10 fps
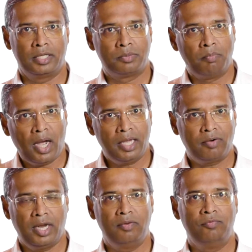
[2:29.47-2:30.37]
is
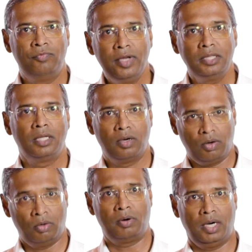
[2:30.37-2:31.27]
migraine with
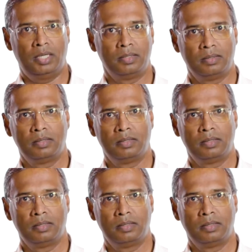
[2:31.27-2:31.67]
aura.